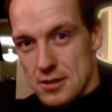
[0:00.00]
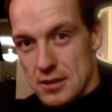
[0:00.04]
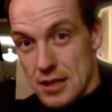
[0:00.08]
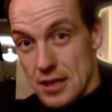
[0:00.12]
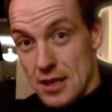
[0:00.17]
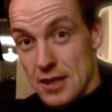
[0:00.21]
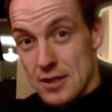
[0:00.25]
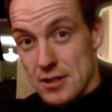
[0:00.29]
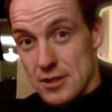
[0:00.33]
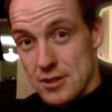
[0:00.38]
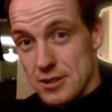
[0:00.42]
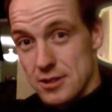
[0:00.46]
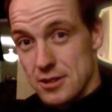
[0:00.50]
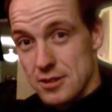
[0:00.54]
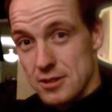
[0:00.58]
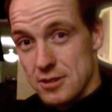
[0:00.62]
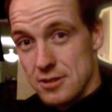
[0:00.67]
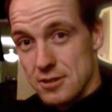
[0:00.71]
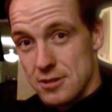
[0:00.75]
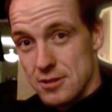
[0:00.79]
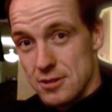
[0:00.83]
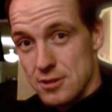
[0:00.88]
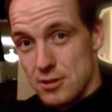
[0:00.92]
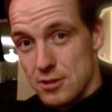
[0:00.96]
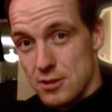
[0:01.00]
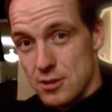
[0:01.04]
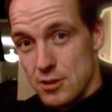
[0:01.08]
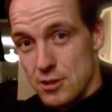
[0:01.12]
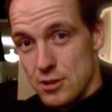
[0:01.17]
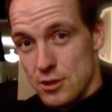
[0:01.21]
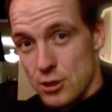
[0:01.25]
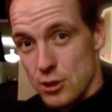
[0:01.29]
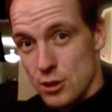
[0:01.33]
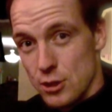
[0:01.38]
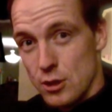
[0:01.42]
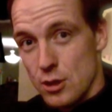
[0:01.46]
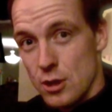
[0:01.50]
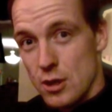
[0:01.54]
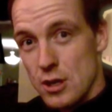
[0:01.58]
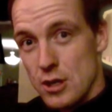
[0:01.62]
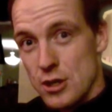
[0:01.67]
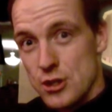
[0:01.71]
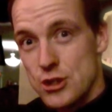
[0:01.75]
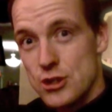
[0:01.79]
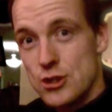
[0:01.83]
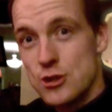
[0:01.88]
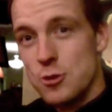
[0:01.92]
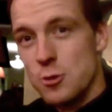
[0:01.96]
Yes, you're
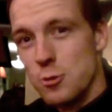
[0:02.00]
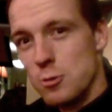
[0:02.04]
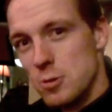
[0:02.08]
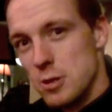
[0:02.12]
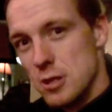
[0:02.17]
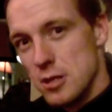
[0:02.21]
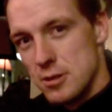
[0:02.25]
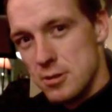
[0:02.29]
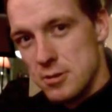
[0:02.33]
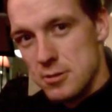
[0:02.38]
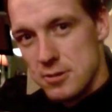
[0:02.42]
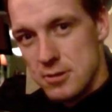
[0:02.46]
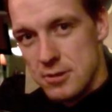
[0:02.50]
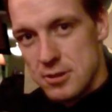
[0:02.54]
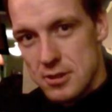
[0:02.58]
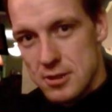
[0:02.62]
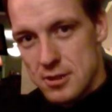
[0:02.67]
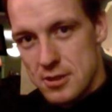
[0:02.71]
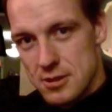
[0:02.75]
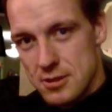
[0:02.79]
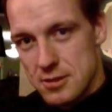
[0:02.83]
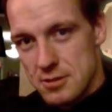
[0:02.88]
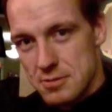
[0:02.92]
gonna swoon,